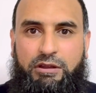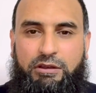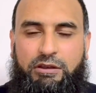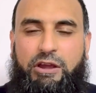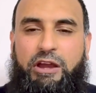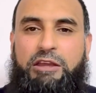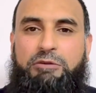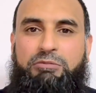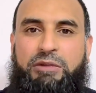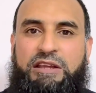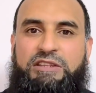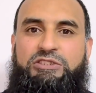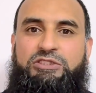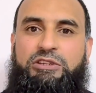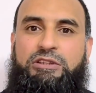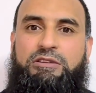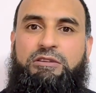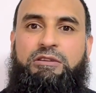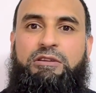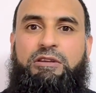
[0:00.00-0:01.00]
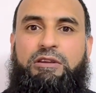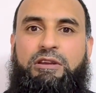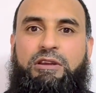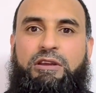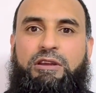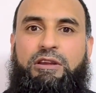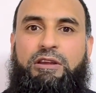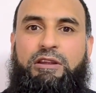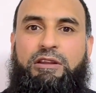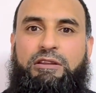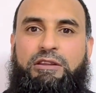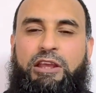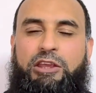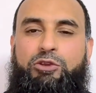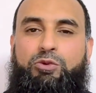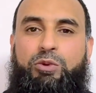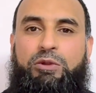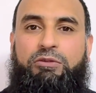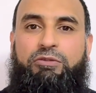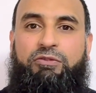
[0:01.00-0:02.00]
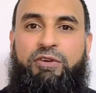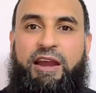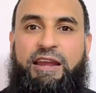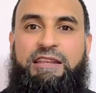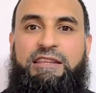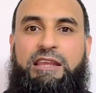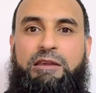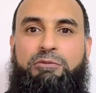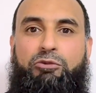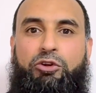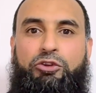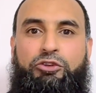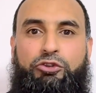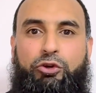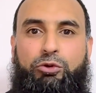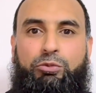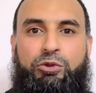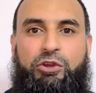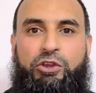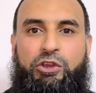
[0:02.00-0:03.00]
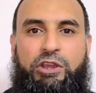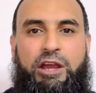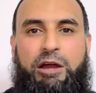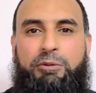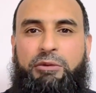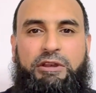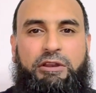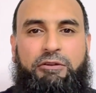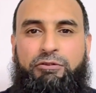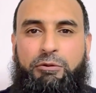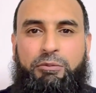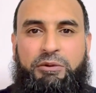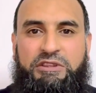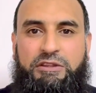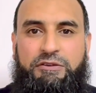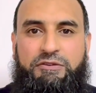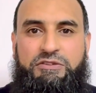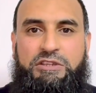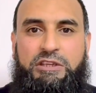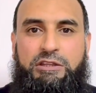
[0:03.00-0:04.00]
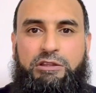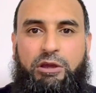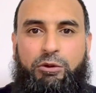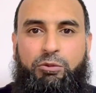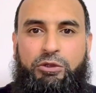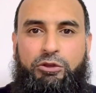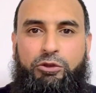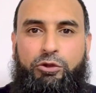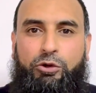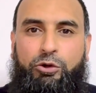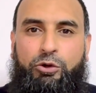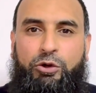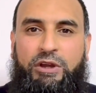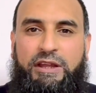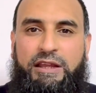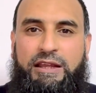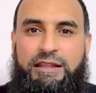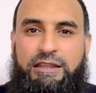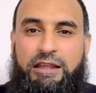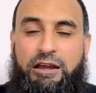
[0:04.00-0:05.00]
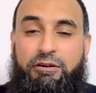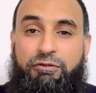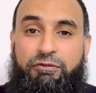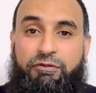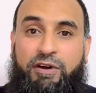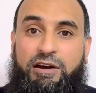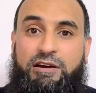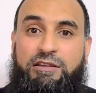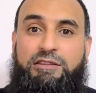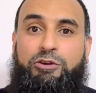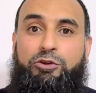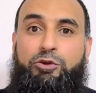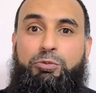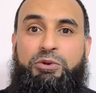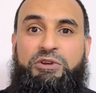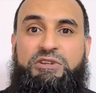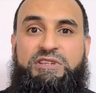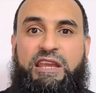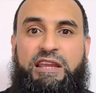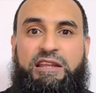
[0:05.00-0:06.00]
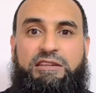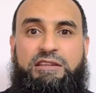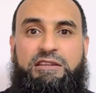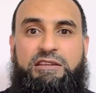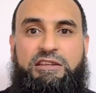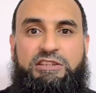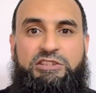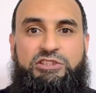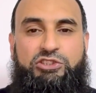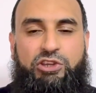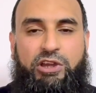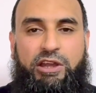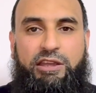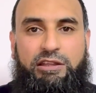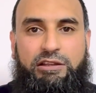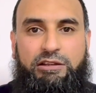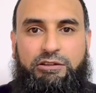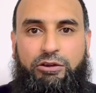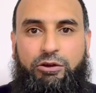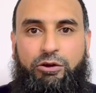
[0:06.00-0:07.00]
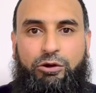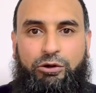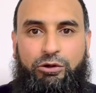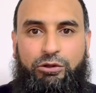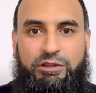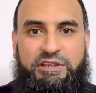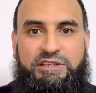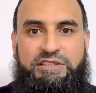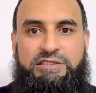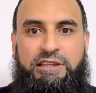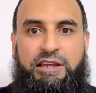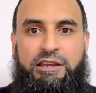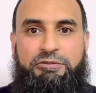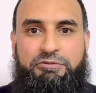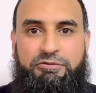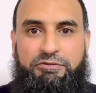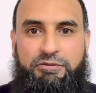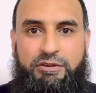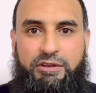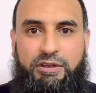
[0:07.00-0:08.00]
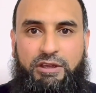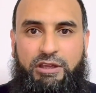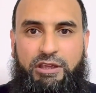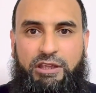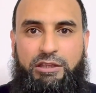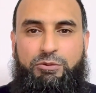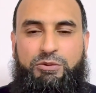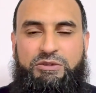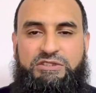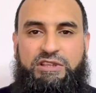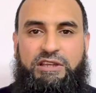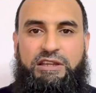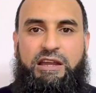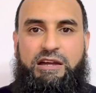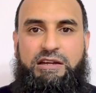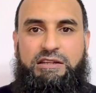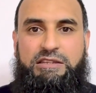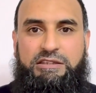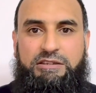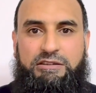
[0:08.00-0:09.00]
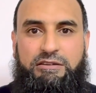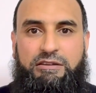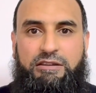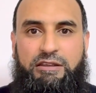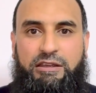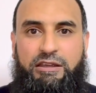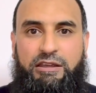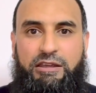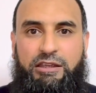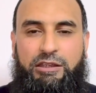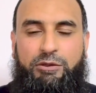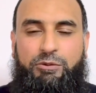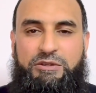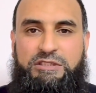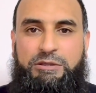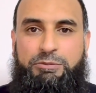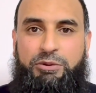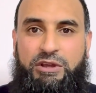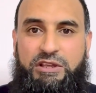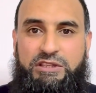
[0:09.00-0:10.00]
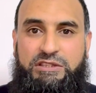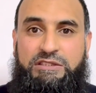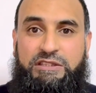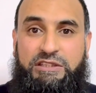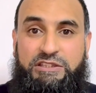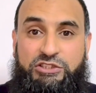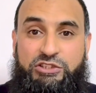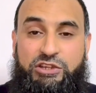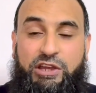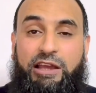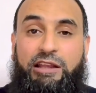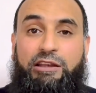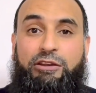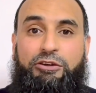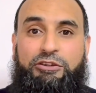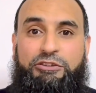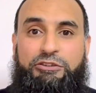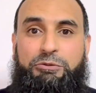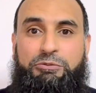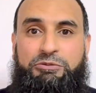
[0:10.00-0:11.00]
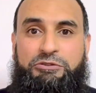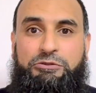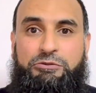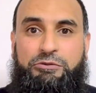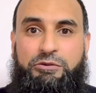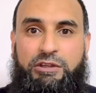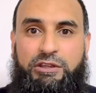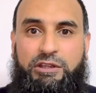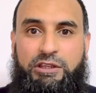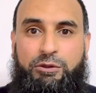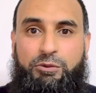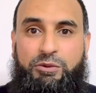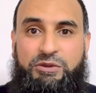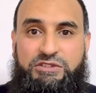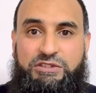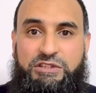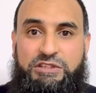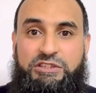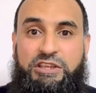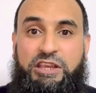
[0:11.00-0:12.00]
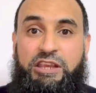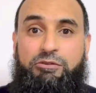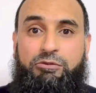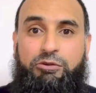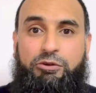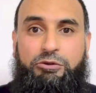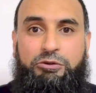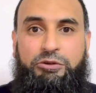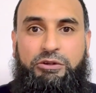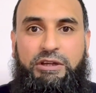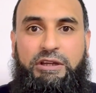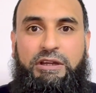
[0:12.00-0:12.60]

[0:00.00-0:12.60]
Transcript: Now imagine that you will find them on Yawm al-Qiyamah. And from a tafsir that we know that a father who protected his child all his life, he was the guardian. He was the person this child looked up to. He was his hero.